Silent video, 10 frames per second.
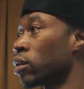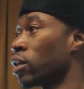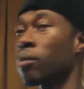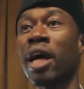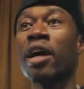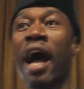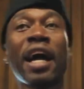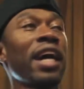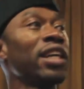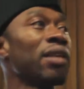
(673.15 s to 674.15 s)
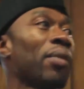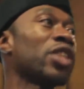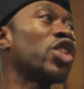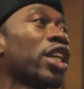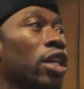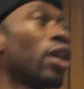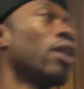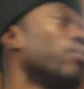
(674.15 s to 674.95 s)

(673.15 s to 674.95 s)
And I got to get my chicken up.